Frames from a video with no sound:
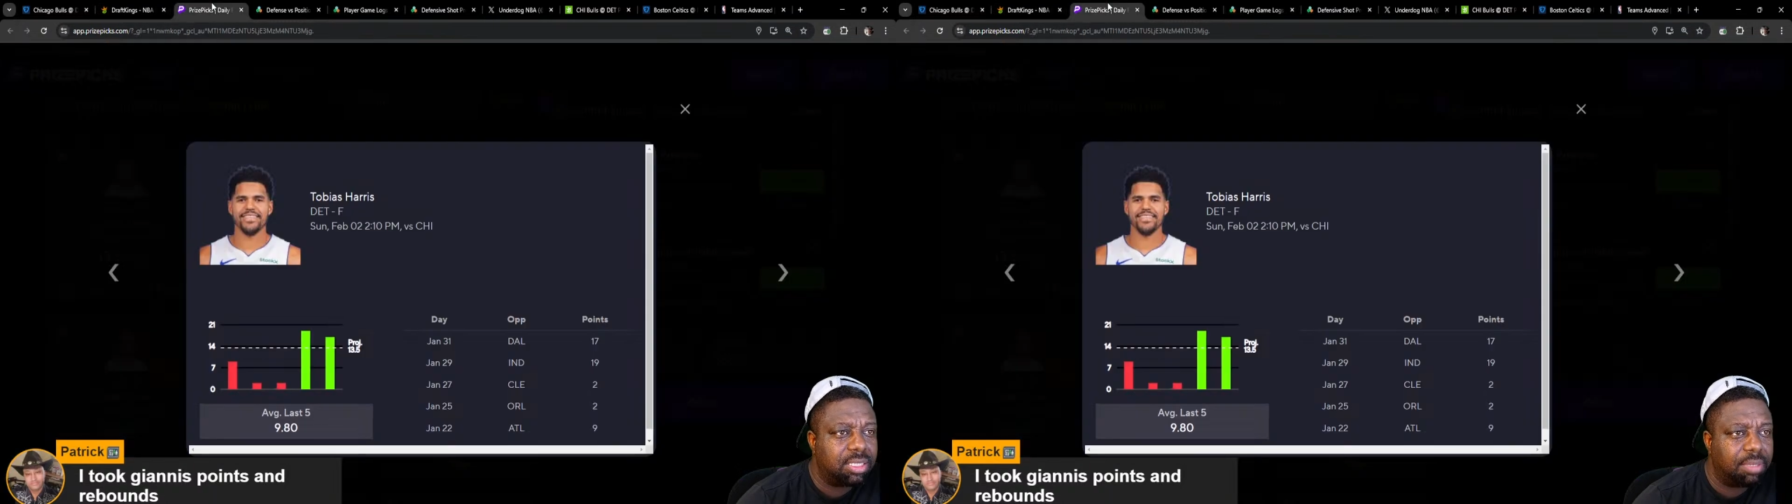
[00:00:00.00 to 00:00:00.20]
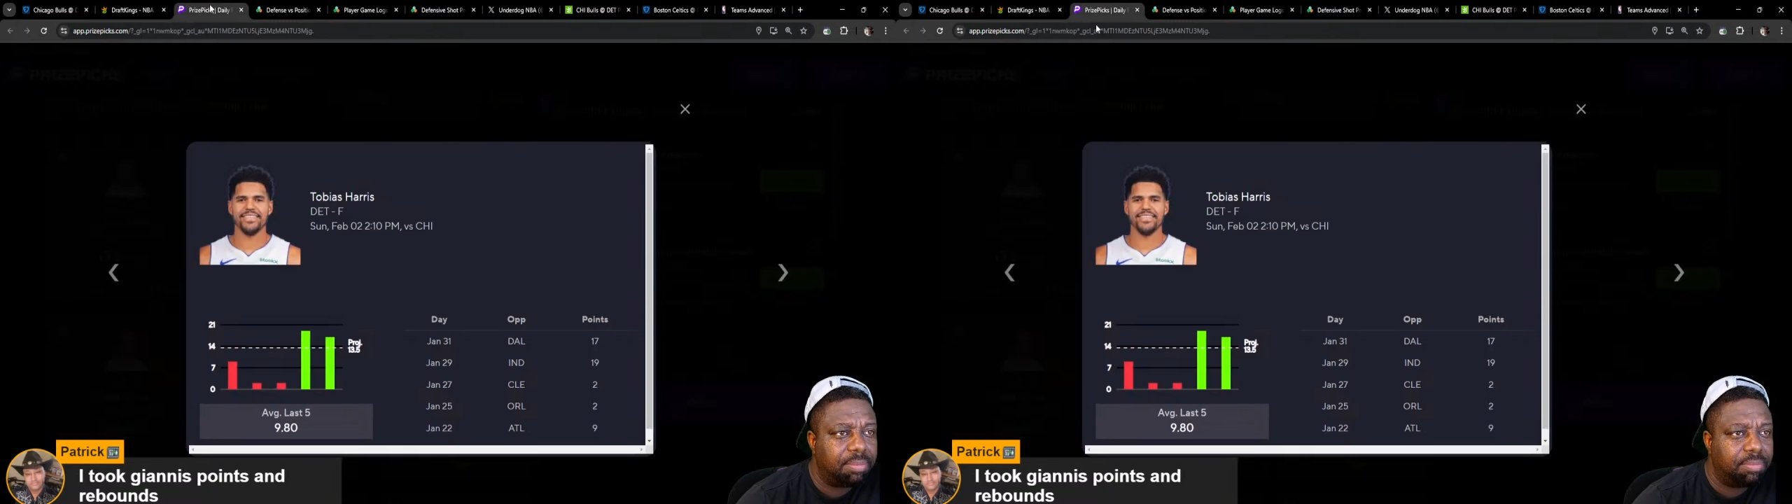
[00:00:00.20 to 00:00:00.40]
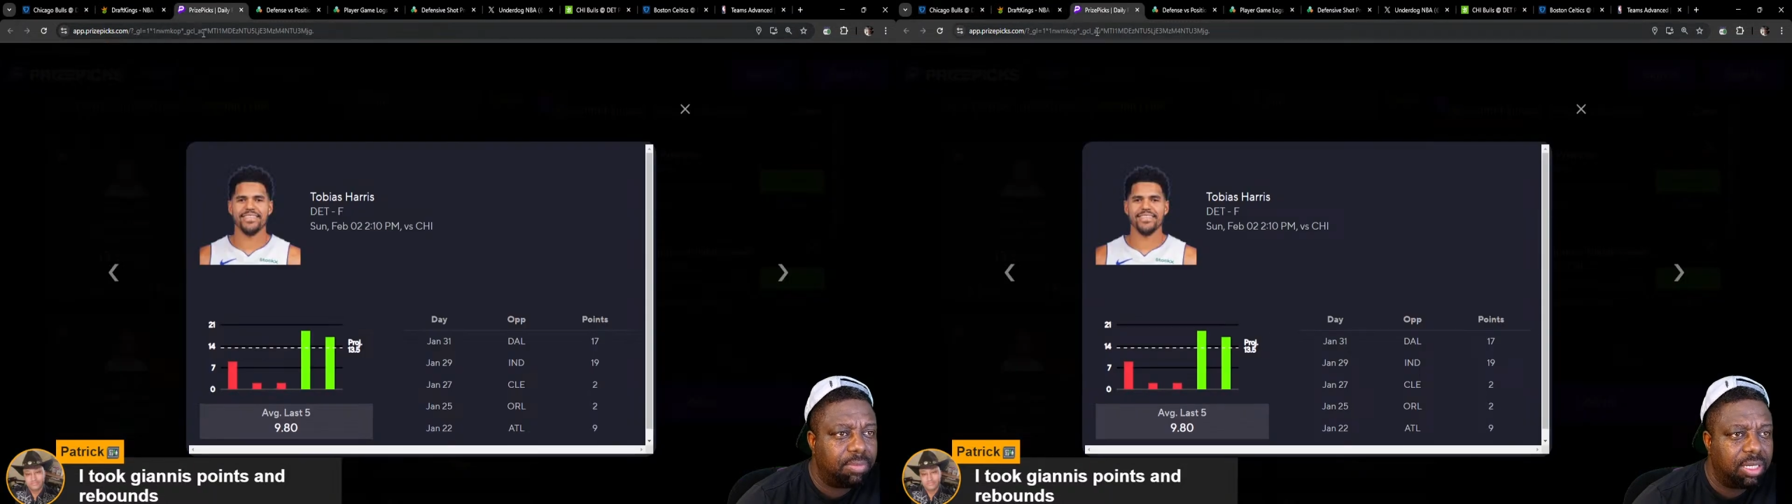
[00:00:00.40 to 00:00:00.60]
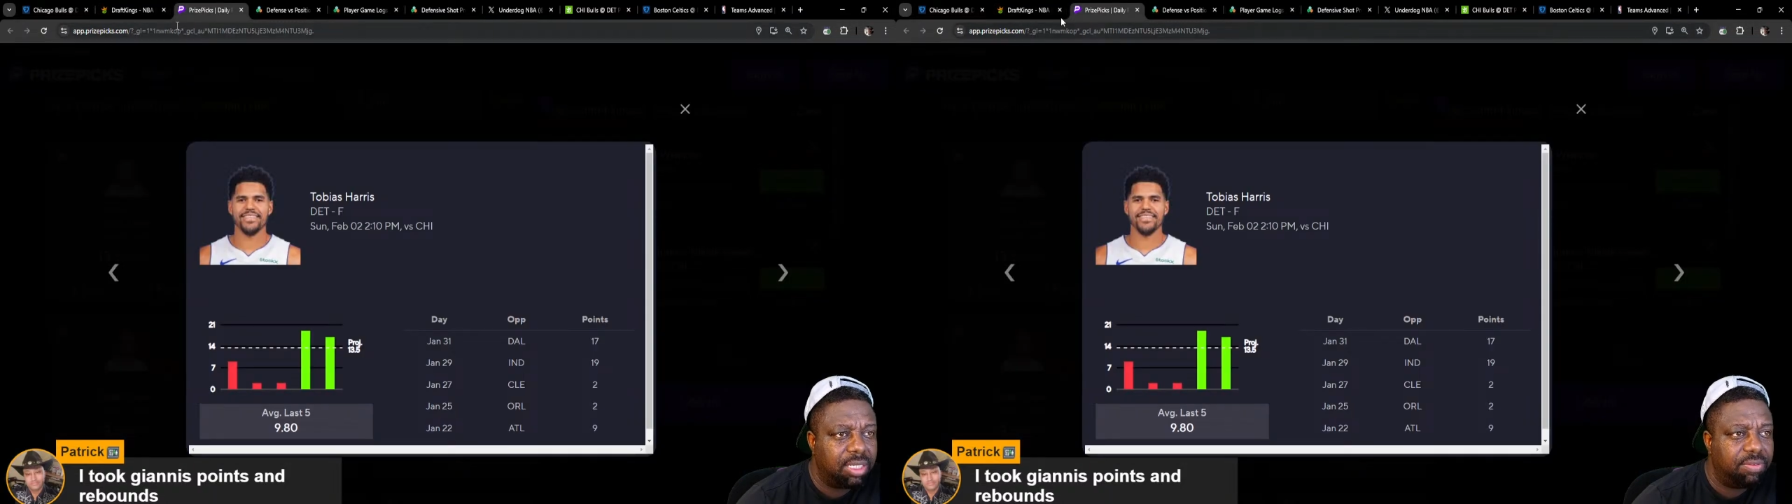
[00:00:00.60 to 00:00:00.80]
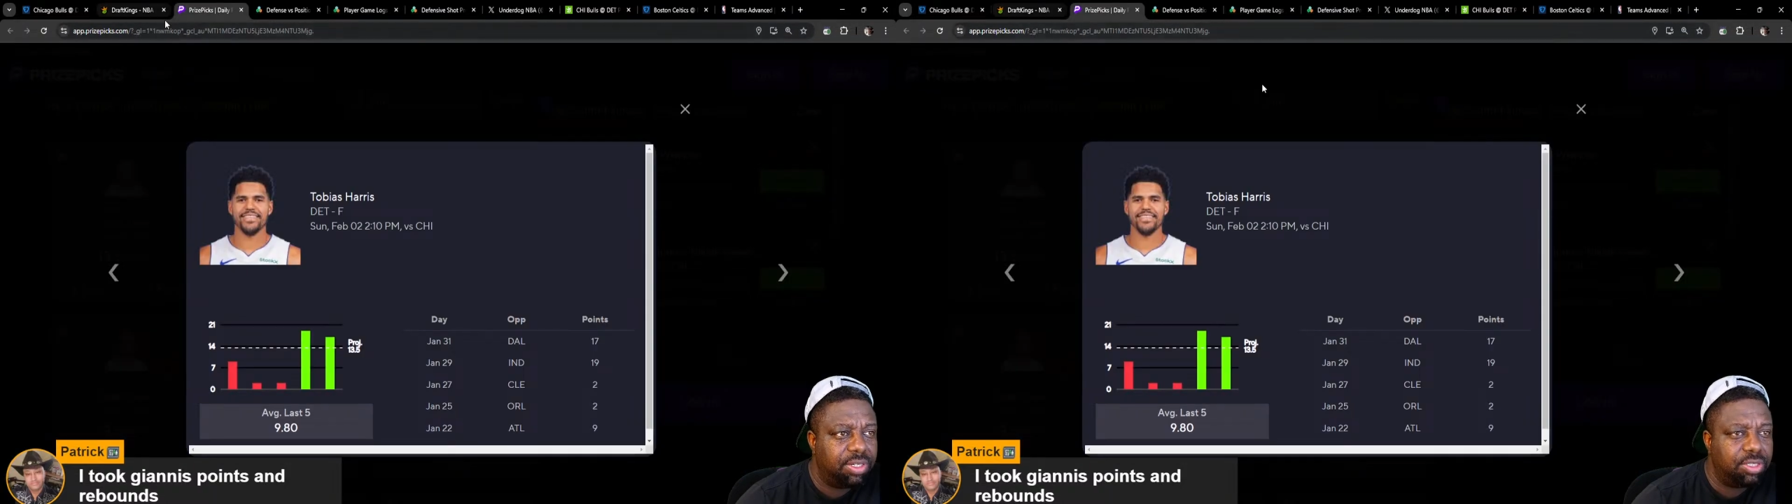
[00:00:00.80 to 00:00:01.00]
at some
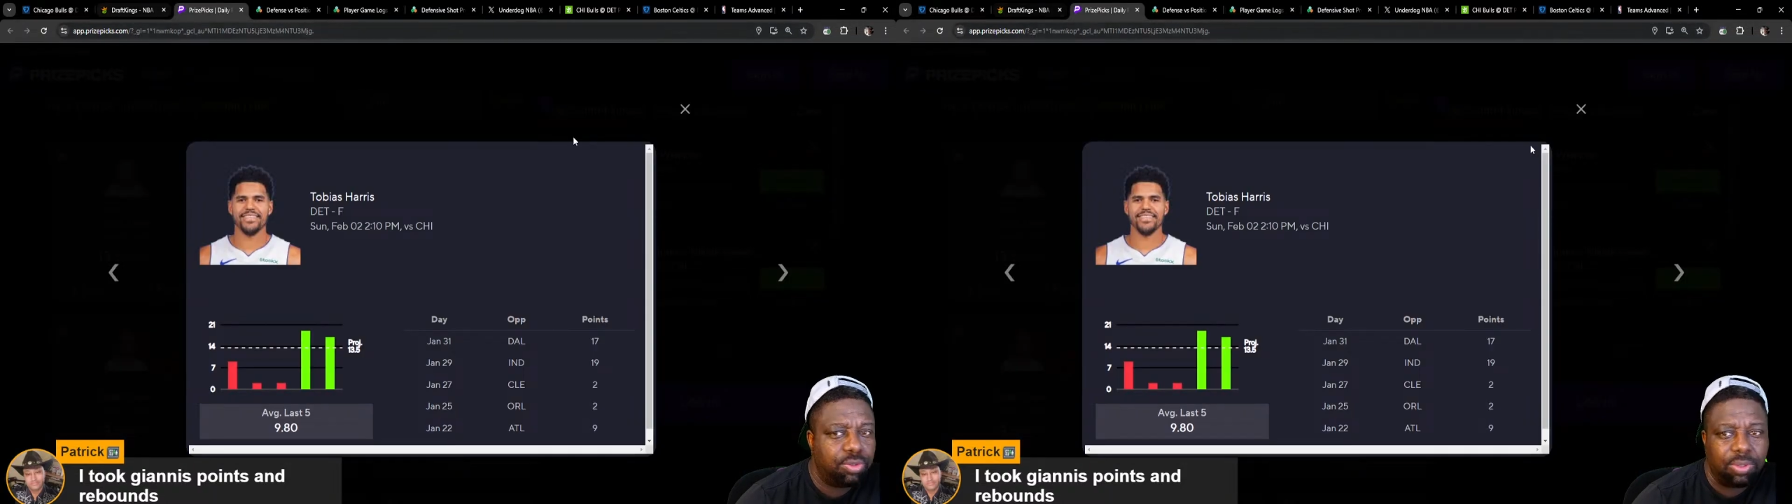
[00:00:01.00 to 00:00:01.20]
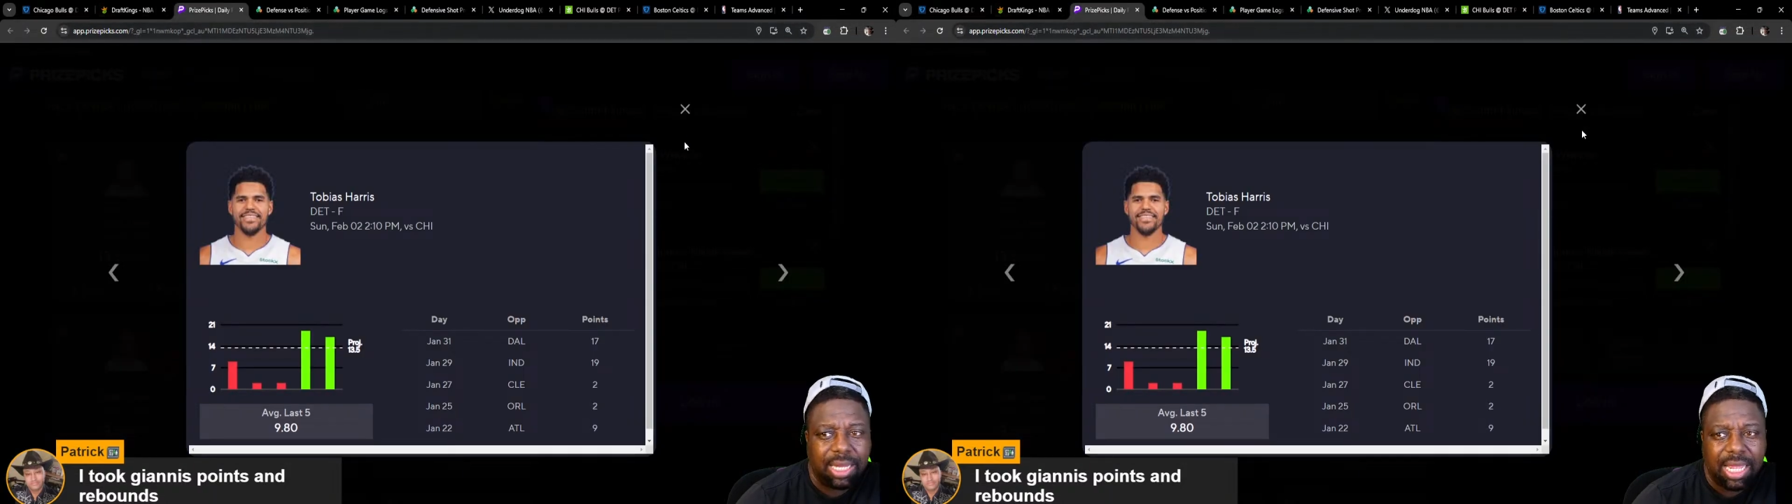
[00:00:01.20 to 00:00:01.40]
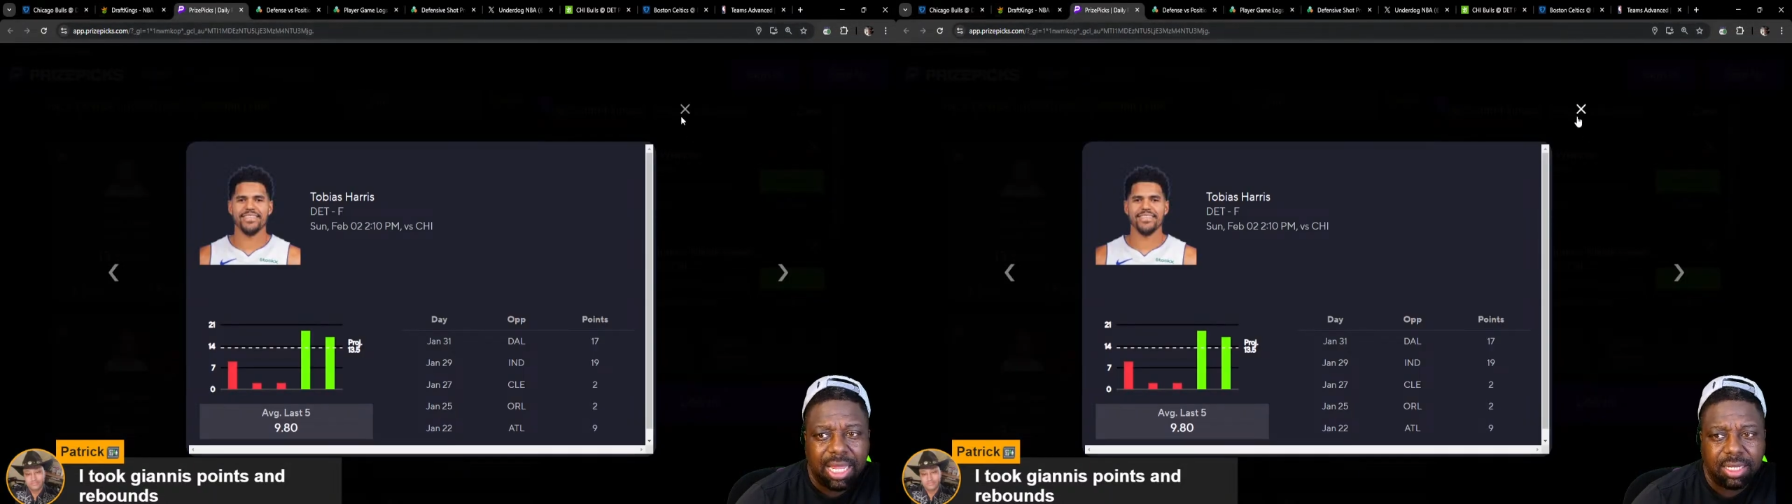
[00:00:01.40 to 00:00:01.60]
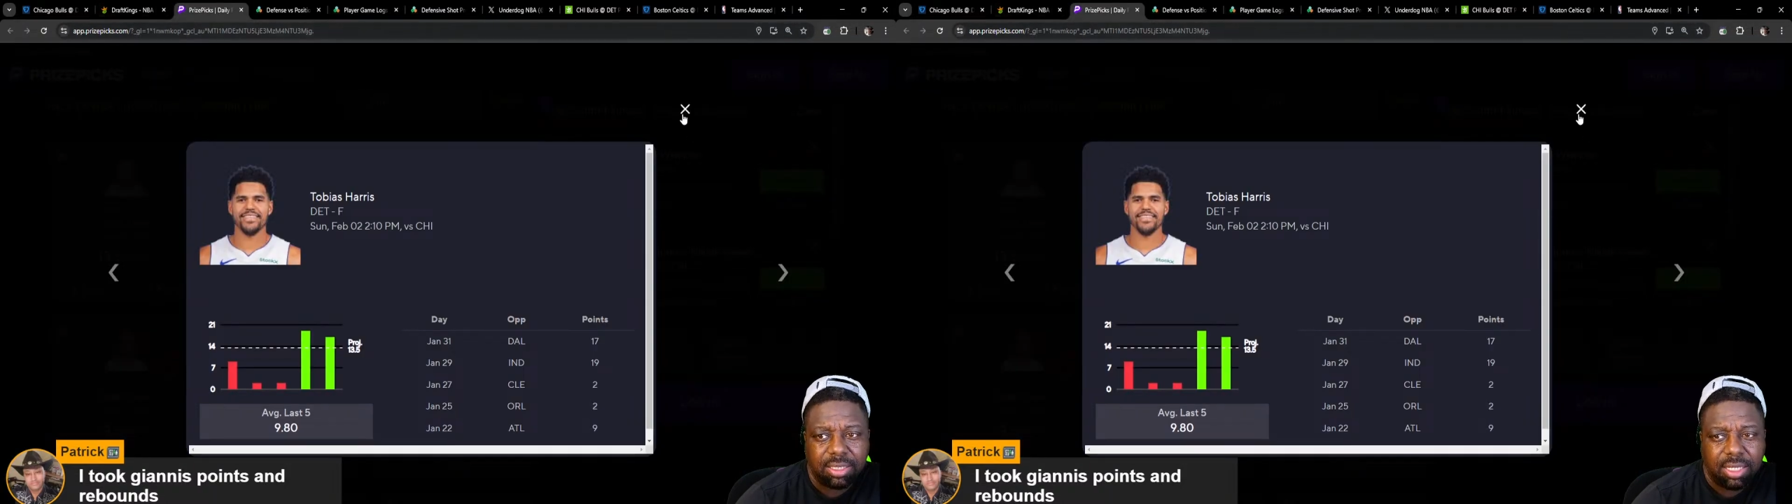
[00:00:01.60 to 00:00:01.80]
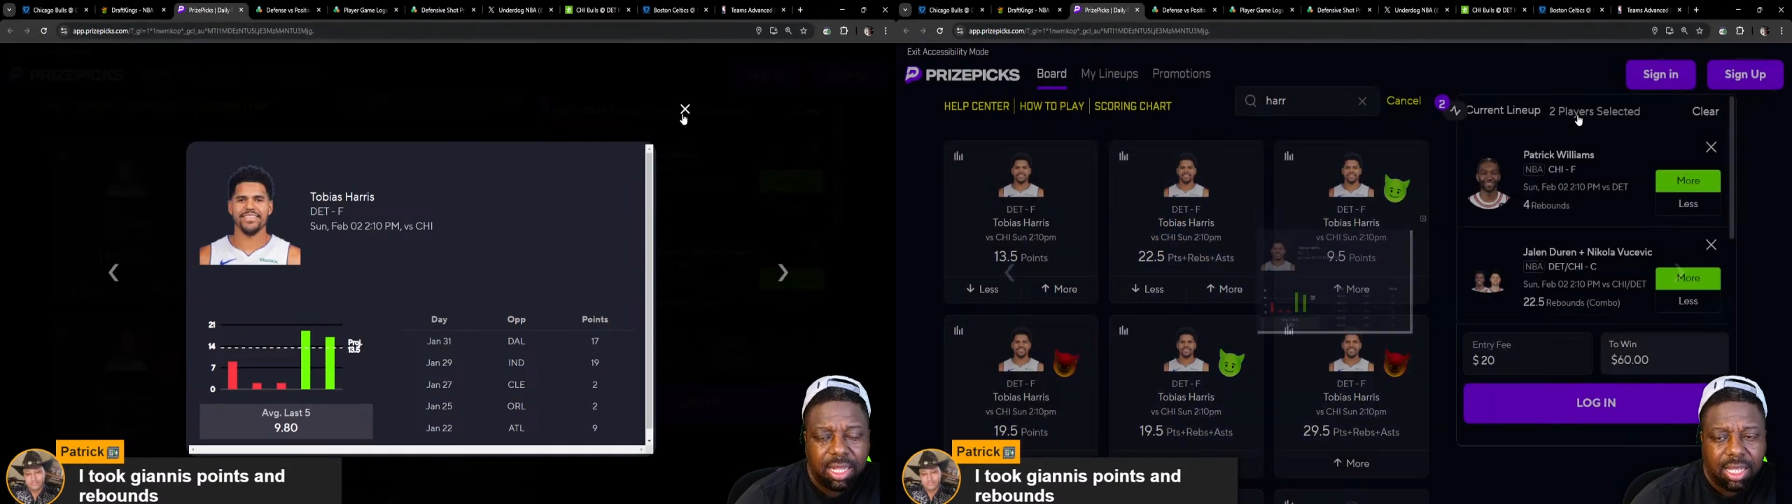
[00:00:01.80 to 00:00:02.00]
individual lines